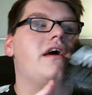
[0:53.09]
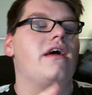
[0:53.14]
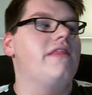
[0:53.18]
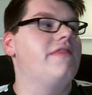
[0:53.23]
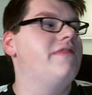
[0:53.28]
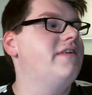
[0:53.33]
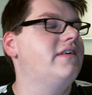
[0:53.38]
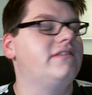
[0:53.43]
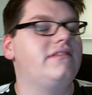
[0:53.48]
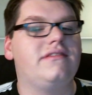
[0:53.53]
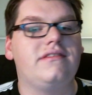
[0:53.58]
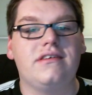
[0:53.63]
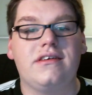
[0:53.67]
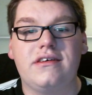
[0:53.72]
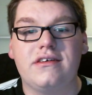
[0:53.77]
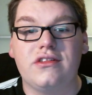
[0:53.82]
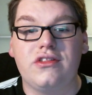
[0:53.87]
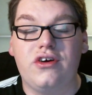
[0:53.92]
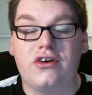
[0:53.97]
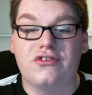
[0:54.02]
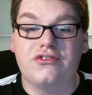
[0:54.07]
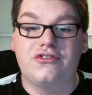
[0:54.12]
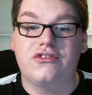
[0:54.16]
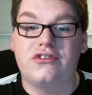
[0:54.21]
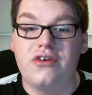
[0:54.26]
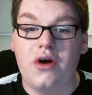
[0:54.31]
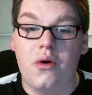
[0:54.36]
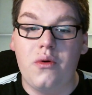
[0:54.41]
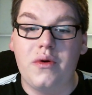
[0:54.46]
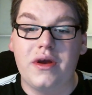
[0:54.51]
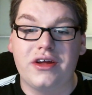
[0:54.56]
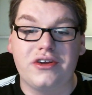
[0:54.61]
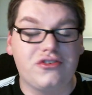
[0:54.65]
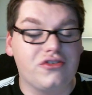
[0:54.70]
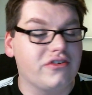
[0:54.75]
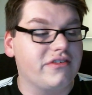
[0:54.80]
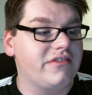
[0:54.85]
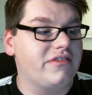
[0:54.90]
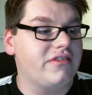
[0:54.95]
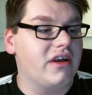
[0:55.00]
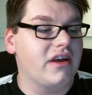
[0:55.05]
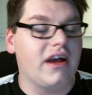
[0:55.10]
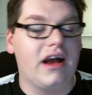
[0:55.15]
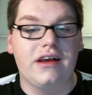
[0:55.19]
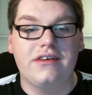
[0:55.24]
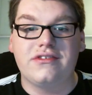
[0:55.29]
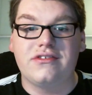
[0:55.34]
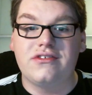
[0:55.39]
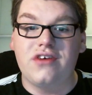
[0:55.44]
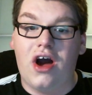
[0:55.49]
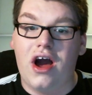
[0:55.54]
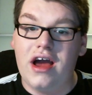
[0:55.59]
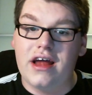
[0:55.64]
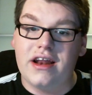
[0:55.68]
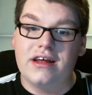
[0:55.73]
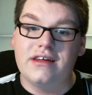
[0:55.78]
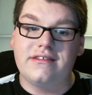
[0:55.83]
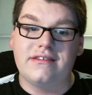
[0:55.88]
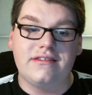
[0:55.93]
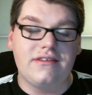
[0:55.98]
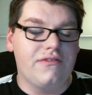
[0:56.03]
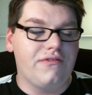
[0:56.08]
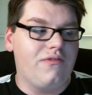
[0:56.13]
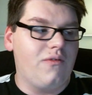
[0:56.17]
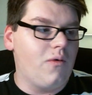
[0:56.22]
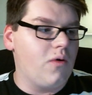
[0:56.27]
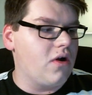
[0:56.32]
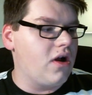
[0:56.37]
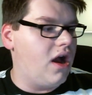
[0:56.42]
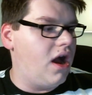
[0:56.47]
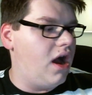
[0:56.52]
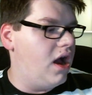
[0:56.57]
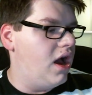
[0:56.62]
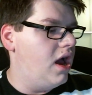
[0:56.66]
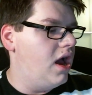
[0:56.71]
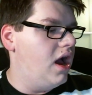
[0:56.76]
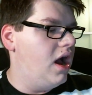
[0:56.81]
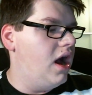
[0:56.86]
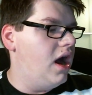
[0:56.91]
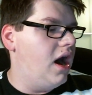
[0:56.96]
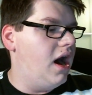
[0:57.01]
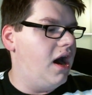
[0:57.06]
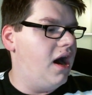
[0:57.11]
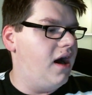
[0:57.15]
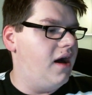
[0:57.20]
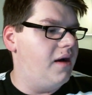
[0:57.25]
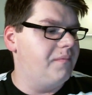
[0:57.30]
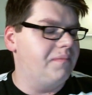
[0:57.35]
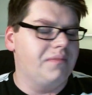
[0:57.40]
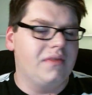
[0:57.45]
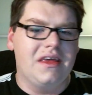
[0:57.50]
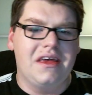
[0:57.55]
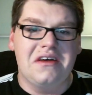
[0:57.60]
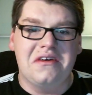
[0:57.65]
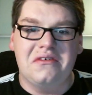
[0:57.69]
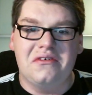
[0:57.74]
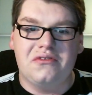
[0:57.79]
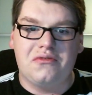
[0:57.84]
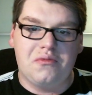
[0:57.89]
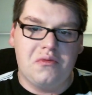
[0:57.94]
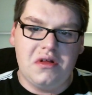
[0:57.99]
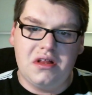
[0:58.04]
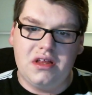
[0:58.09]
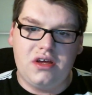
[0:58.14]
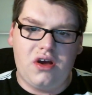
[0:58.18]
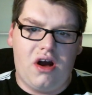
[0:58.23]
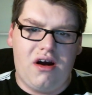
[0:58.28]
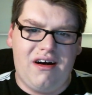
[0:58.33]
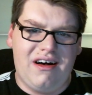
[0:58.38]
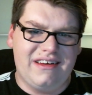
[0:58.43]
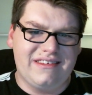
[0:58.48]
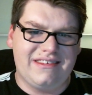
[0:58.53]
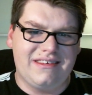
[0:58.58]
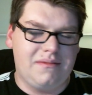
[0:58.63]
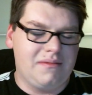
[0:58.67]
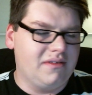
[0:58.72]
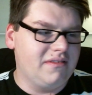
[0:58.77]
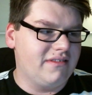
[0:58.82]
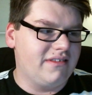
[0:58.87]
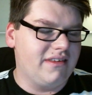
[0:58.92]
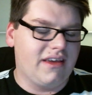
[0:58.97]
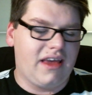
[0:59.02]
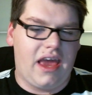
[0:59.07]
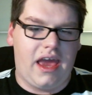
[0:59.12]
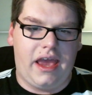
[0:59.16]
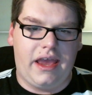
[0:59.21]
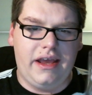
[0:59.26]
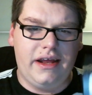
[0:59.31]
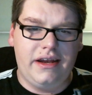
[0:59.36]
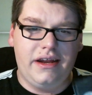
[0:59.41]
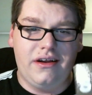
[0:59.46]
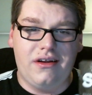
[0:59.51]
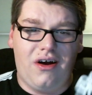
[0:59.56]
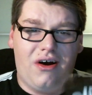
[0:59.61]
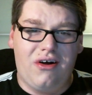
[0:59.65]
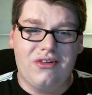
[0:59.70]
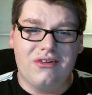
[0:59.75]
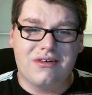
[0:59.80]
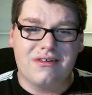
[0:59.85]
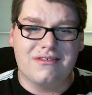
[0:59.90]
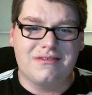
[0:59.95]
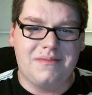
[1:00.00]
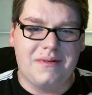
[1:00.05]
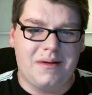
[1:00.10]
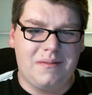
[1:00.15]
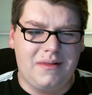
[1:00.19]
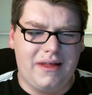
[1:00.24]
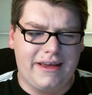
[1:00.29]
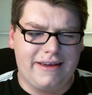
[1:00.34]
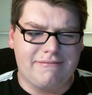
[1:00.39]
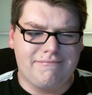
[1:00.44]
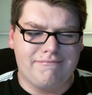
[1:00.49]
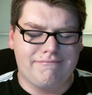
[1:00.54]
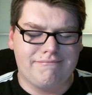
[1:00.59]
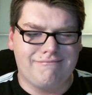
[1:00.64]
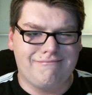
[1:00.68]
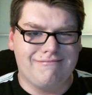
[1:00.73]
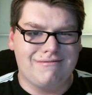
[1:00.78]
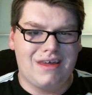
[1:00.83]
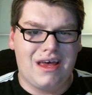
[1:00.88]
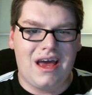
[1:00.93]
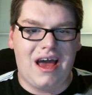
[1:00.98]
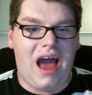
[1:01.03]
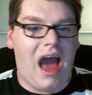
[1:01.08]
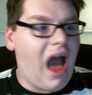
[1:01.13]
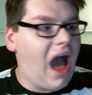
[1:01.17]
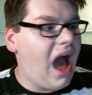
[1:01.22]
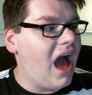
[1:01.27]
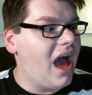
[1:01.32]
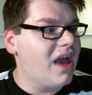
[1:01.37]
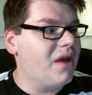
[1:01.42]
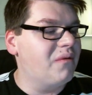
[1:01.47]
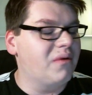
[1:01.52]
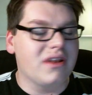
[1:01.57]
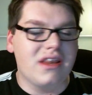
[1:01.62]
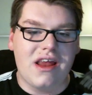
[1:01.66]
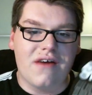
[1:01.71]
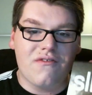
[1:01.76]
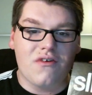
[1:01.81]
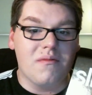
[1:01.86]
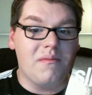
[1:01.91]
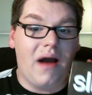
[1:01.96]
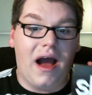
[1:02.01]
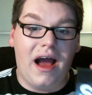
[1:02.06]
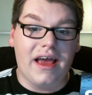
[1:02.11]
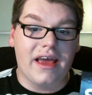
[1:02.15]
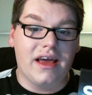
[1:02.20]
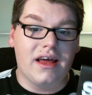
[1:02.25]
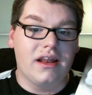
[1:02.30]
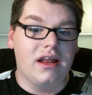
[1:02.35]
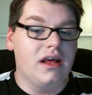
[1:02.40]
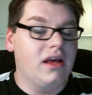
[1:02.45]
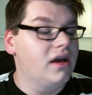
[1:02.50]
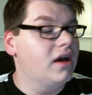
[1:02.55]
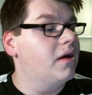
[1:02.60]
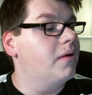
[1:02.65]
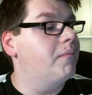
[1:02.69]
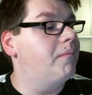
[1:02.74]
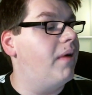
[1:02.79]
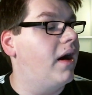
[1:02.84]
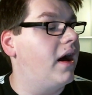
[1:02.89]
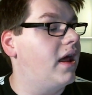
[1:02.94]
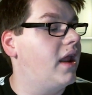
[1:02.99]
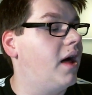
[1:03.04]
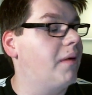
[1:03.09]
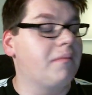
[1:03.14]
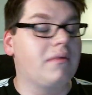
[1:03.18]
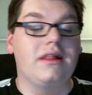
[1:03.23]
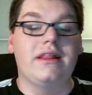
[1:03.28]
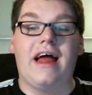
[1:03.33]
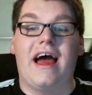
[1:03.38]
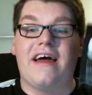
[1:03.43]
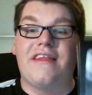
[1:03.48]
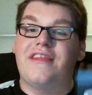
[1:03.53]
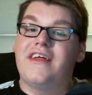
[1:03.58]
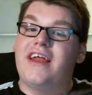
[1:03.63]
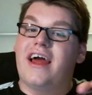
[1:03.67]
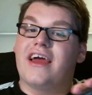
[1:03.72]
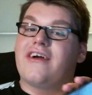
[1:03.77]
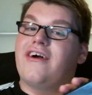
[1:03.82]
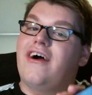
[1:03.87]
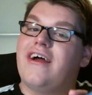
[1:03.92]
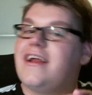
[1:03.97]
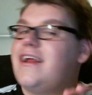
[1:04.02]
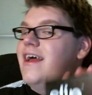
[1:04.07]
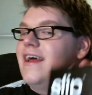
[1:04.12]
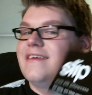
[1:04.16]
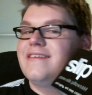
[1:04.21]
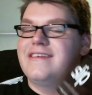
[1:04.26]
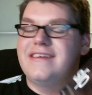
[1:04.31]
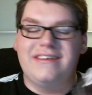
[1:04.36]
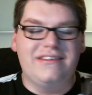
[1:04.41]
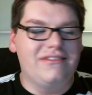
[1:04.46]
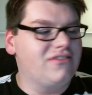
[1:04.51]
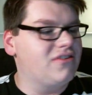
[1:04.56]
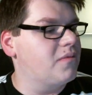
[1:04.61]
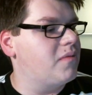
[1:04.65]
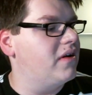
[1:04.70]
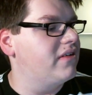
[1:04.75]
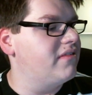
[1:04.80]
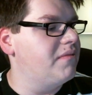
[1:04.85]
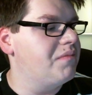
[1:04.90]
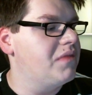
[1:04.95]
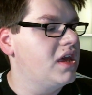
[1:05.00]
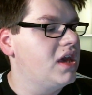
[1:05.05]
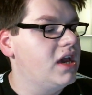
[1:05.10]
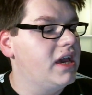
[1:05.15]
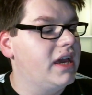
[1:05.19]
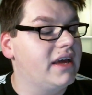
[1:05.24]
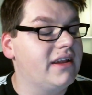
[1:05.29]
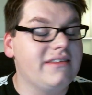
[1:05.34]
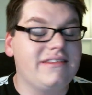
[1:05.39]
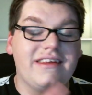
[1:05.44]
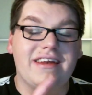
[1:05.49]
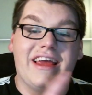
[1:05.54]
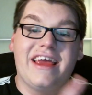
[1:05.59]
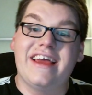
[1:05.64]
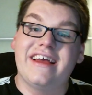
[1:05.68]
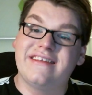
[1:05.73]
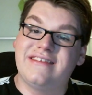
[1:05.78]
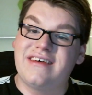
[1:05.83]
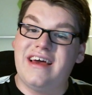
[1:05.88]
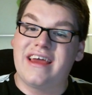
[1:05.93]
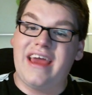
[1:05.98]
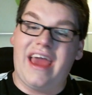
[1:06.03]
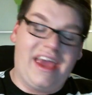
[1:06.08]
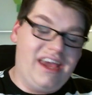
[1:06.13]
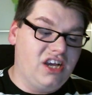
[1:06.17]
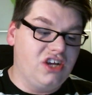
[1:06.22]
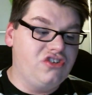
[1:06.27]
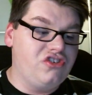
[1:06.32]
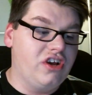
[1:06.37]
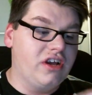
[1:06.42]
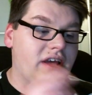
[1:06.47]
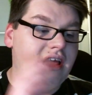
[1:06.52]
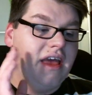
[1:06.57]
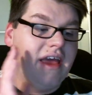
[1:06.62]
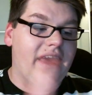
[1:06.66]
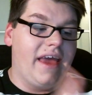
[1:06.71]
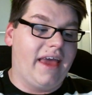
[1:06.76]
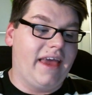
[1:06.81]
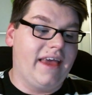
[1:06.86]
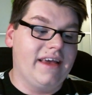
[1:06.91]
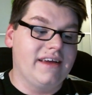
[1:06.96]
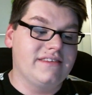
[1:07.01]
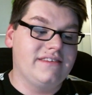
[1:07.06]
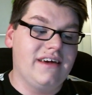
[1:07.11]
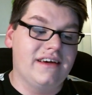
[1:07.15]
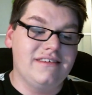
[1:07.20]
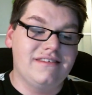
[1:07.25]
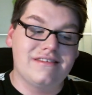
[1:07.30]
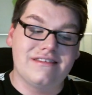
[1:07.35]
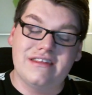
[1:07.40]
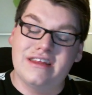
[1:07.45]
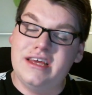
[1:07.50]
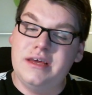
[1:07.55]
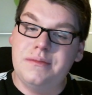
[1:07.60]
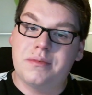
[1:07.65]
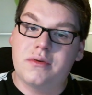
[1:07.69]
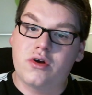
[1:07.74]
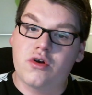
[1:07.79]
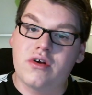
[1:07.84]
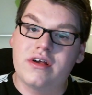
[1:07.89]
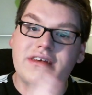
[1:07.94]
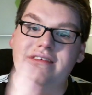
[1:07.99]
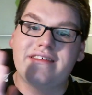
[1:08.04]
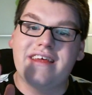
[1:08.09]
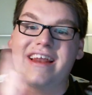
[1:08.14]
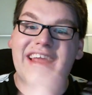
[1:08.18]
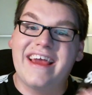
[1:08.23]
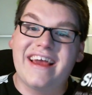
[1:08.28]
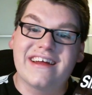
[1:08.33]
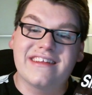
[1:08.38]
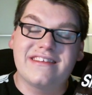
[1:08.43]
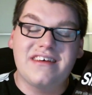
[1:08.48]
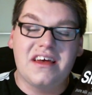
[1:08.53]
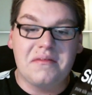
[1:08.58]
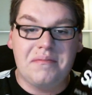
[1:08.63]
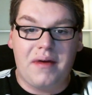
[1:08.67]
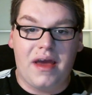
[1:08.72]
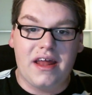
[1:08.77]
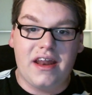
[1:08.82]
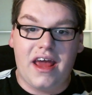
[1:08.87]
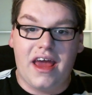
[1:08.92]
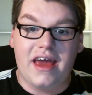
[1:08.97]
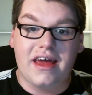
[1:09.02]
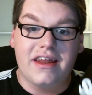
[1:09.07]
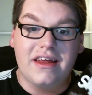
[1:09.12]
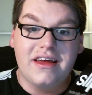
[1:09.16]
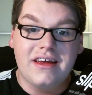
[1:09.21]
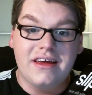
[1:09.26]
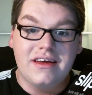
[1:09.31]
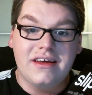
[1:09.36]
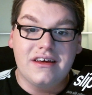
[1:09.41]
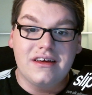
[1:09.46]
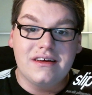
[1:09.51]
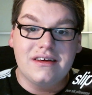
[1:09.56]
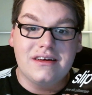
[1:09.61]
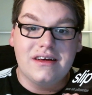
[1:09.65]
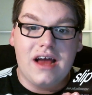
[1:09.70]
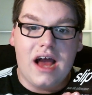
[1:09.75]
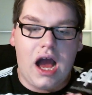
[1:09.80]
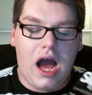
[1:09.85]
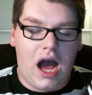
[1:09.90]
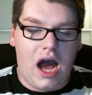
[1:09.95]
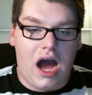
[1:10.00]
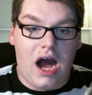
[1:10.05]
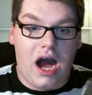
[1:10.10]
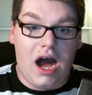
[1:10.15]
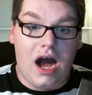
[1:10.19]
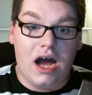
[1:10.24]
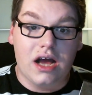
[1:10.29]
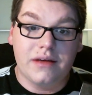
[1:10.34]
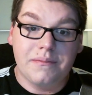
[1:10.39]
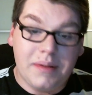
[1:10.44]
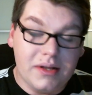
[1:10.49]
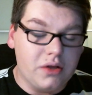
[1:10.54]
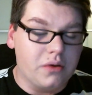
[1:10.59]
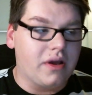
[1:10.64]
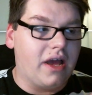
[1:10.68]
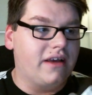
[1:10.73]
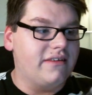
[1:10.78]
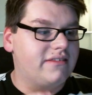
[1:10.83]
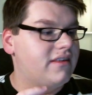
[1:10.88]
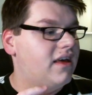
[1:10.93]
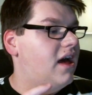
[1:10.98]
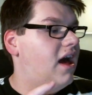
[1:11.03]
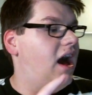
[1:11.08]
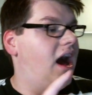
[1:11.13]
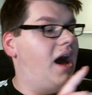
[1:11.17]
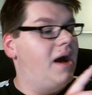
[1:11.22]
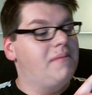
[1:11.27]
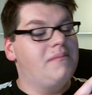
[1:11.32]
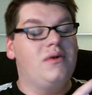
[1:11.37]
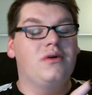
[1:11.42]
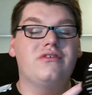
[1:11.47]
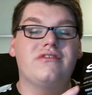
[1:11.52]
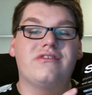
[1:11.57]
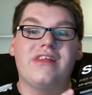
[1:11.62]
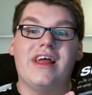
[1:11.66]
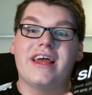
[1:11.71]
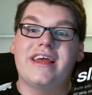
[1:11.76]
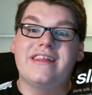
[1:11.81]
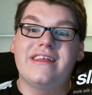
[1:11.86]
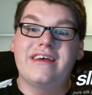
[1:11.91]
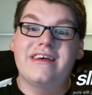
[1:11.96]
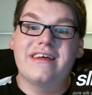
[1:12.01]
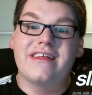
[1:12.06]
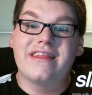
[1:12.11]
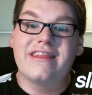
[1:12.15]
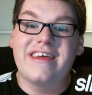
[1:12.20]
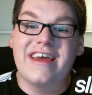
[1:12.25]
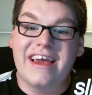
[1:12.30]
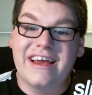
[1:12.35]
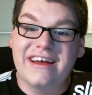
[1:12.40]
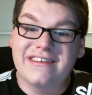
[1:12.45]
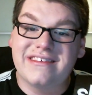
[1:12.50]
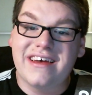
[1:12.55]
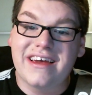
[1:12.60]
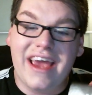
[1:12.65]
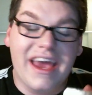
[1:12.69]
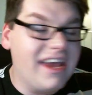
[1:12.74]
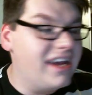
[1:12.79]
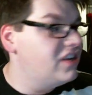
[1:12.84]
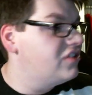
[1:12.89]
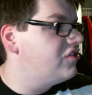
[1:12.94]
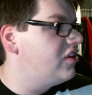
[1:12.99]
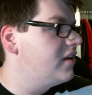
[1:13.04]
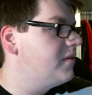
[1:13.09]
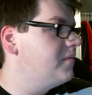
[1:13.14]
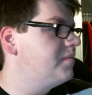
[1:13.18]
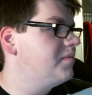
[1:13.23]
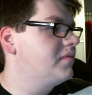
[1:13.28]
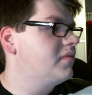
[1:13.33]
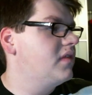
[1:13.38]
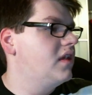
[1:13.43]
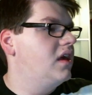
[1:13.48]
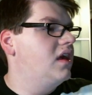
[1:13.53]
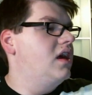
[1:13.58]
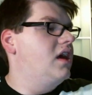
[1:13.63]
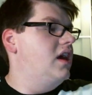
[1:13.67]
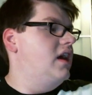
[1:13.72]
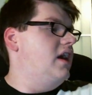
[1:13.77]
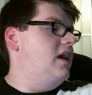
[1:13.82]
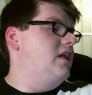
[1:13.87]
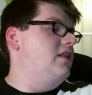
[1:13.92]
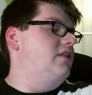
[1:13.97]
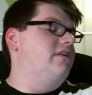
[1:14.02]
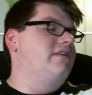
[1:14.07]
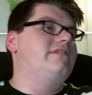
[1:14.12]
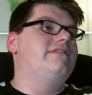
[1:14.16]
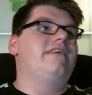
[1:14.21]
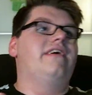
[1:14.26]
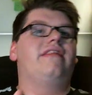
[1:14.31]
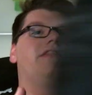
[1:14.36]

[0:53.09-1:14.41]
This looks so interesting. I saw it at Sephora. It was really awesome. It was like $80, but I'm like, I would never buy it, but I'm glad that I got as an Easter present. It is an anti-aging, anti-sleep, crease, and anti-bedhead pillowcase. I'm most likely the anti-aging. It looks like